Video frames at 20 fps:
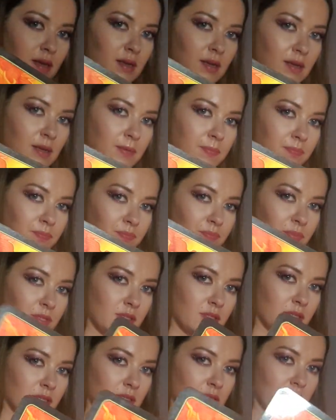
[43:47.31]

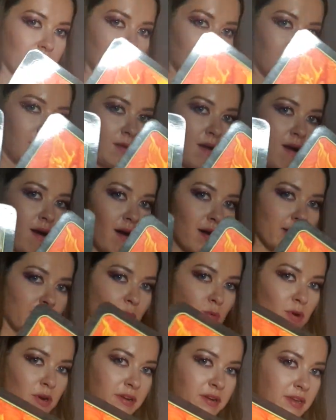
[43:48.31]
This is a
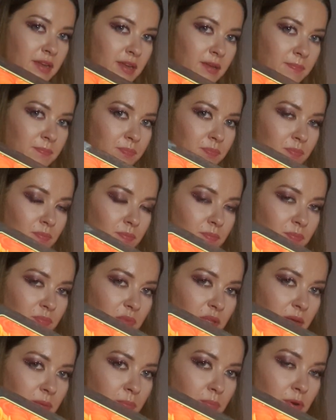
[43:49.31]
hardworking
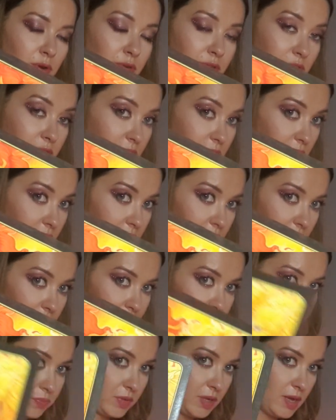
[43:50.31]
person
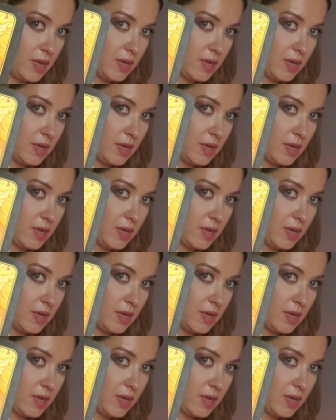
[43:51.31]
here.